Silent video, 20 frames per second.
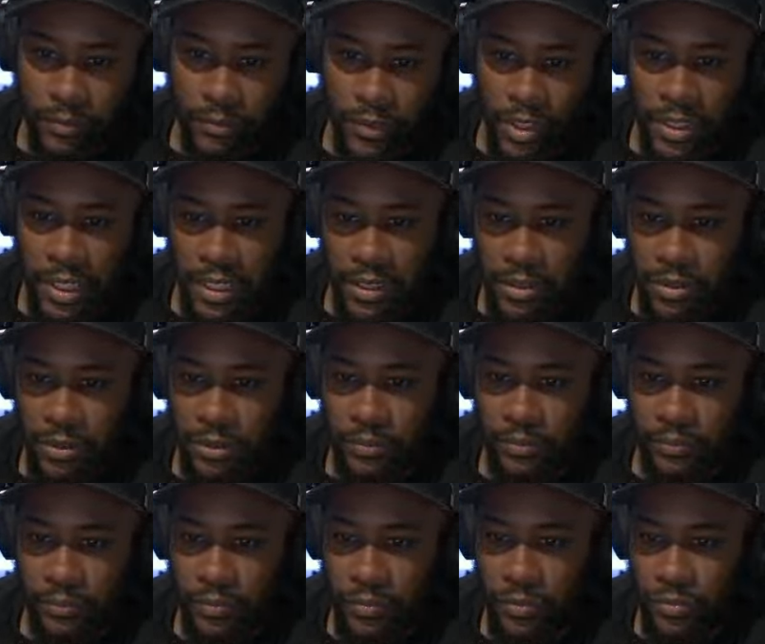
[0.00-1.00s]
Okay, cool.
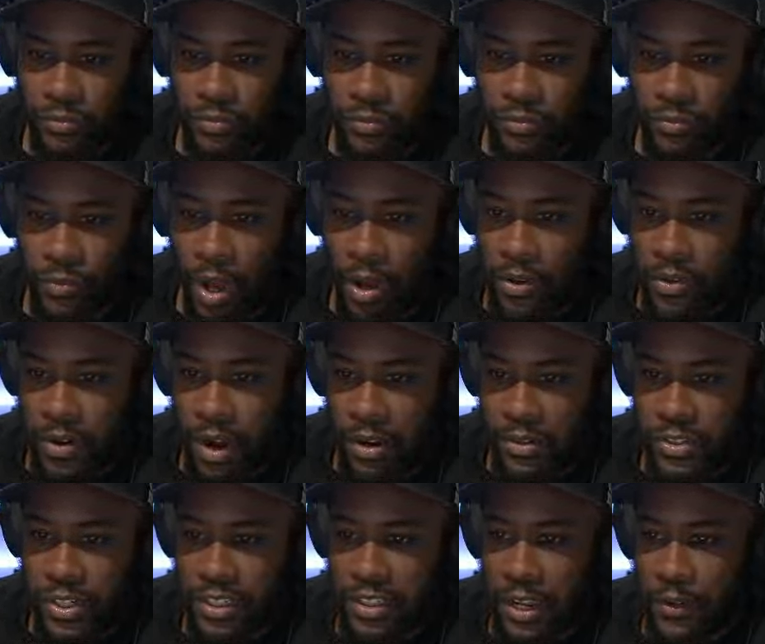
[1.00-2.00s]
While
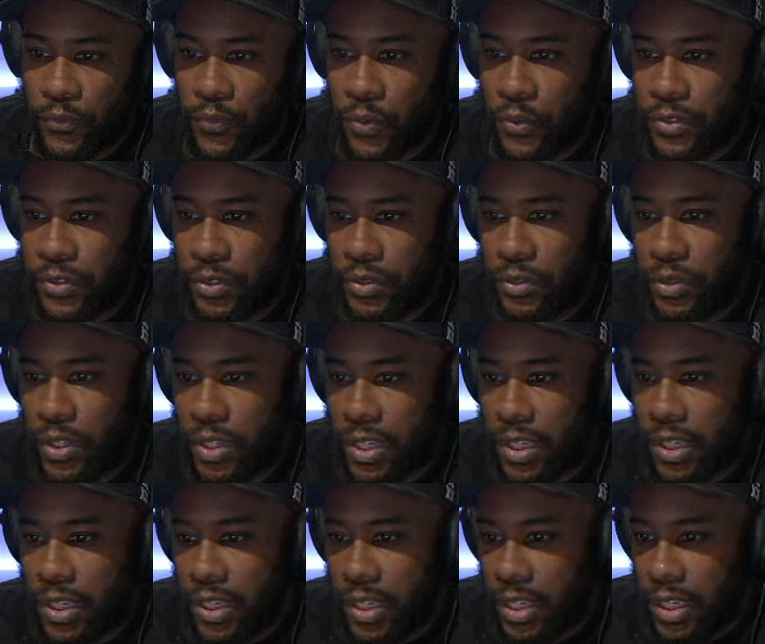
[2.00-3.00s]
crouching down forward two,
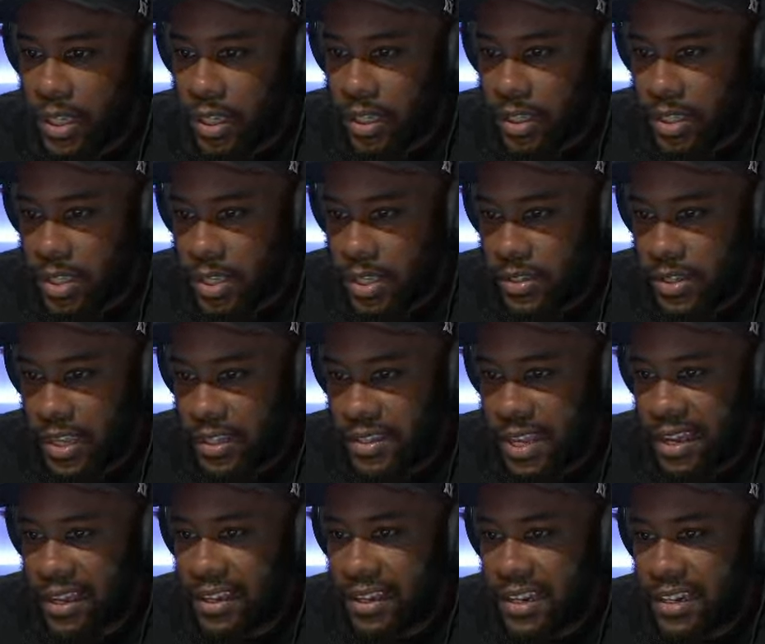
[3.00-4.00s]
the
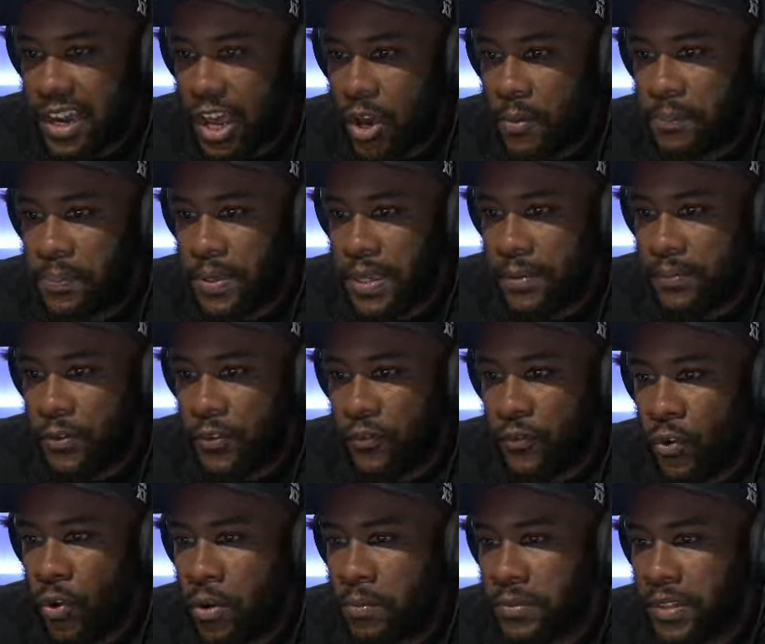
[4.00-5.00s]
attack can now be
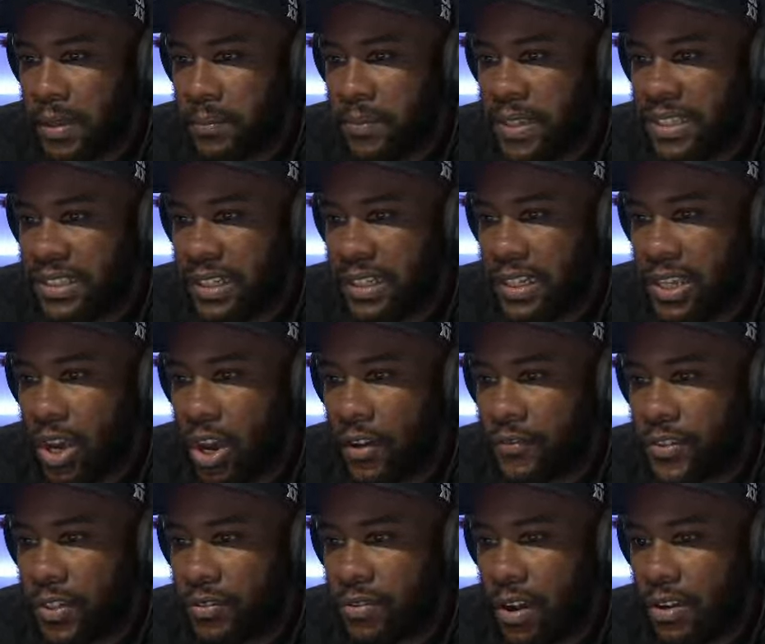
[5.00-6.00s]
performed immediately
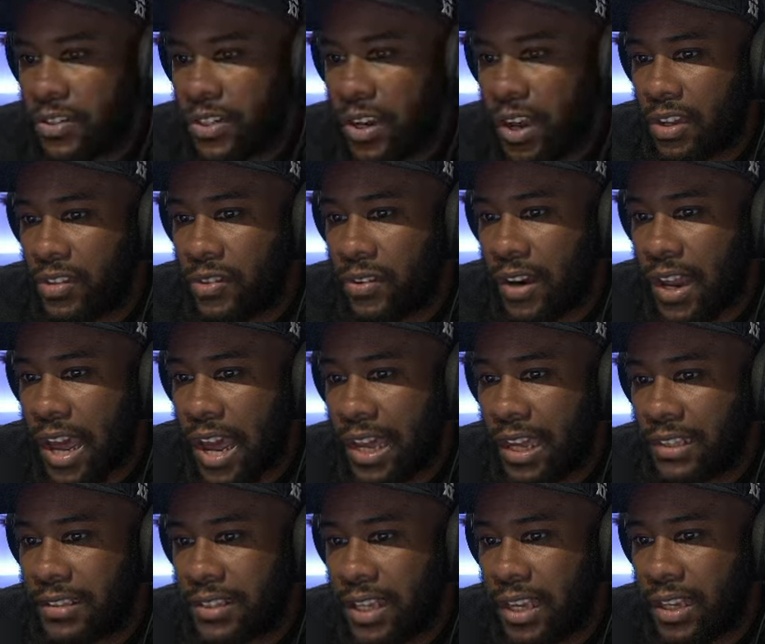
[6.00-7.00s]
after crouching under a high
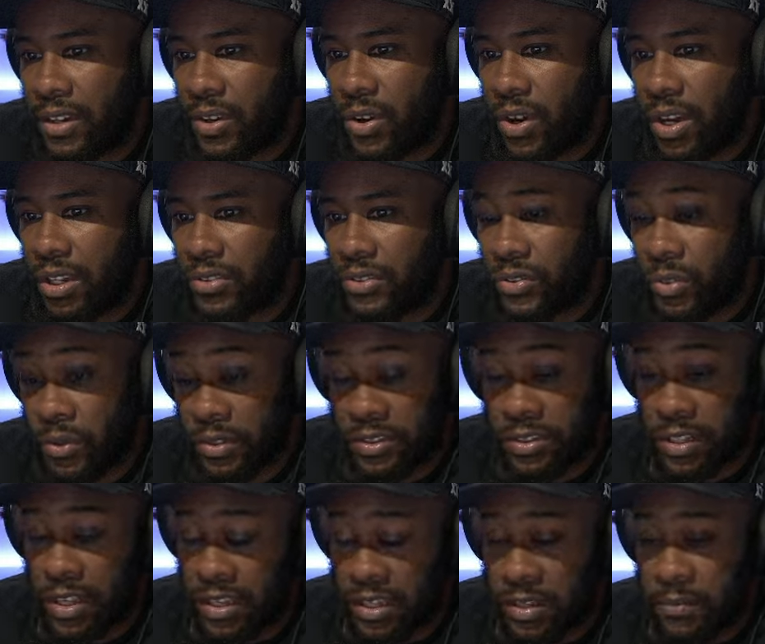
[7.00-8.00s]
attack so
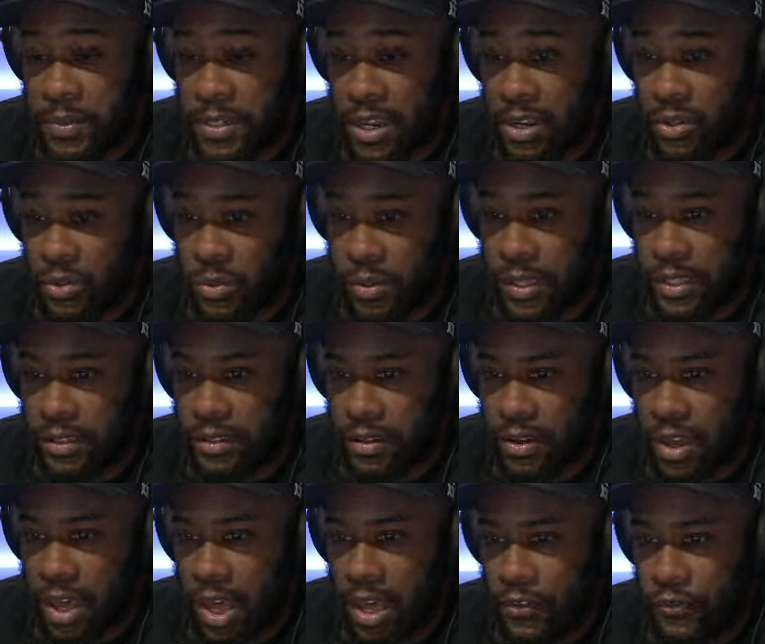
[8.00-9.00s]
it could be done quick.
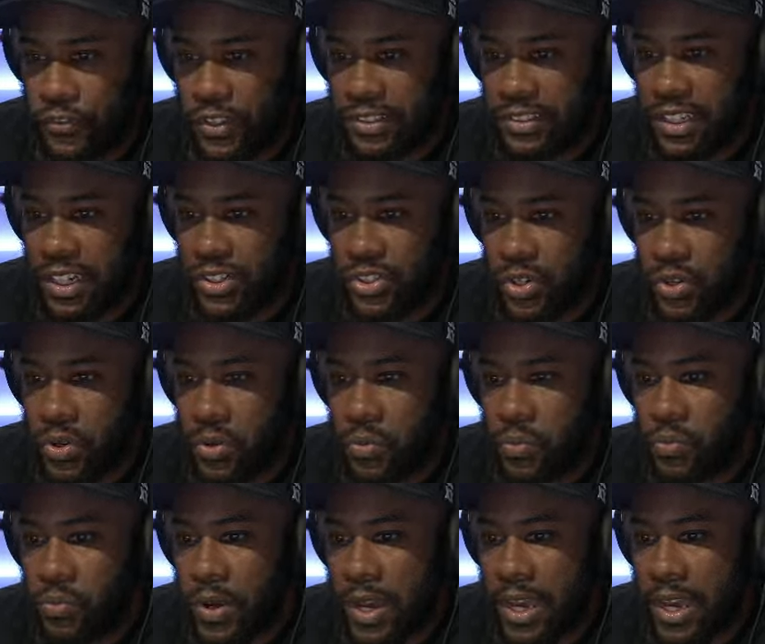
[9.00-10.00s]
Uh, fix an issue
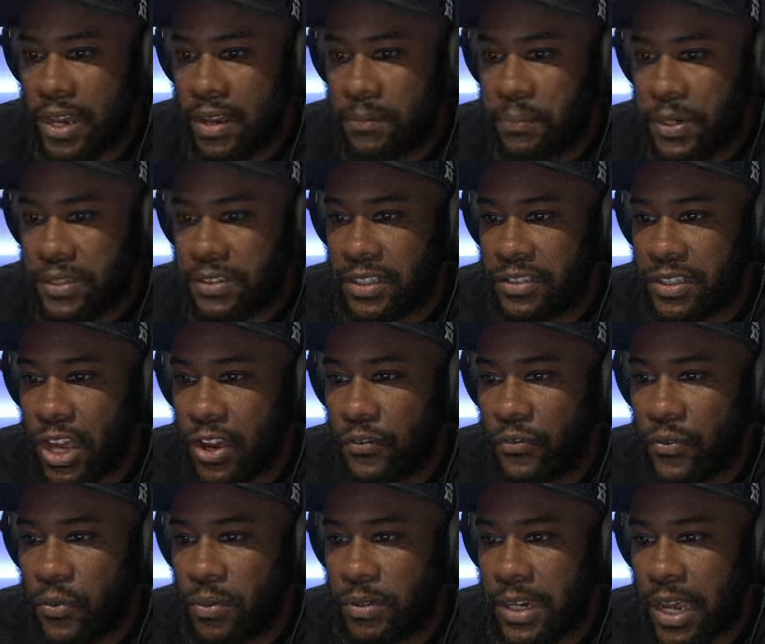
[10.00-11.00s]
where pressing down
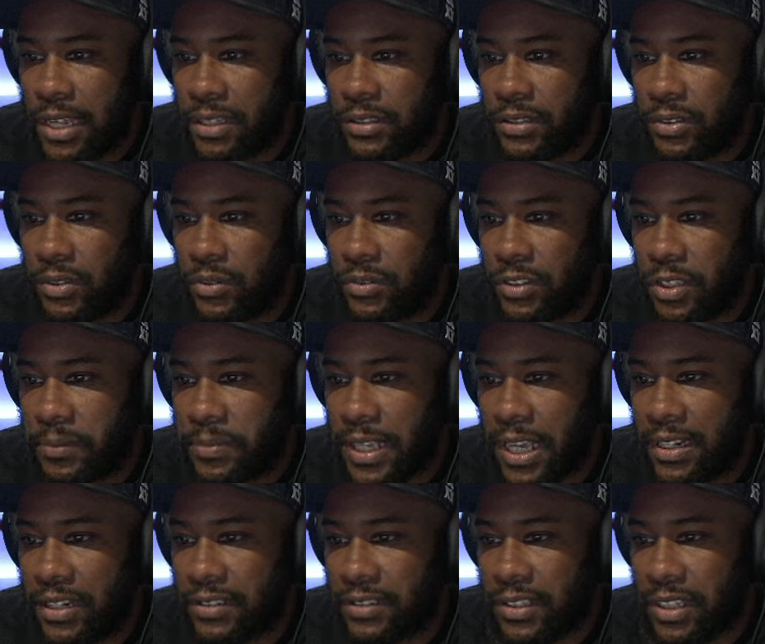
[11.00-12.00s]
forward and two
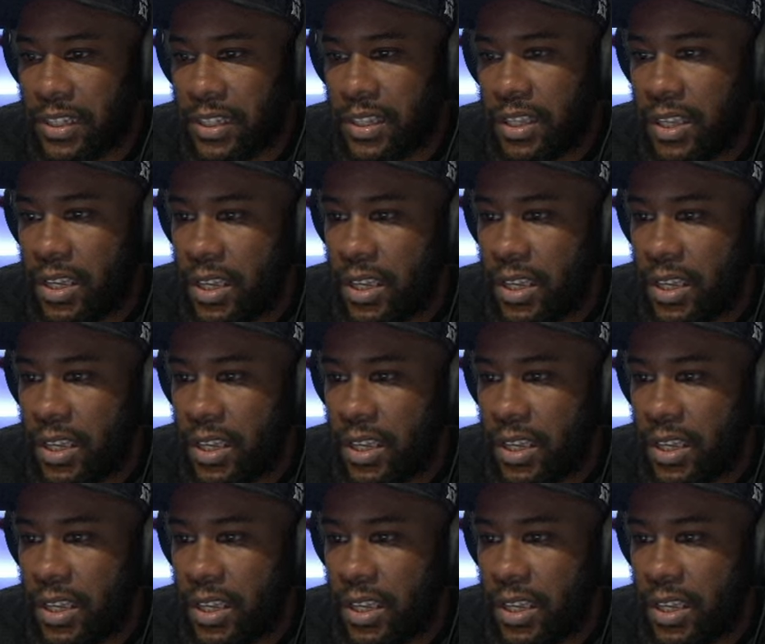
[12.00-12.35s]
simultaneously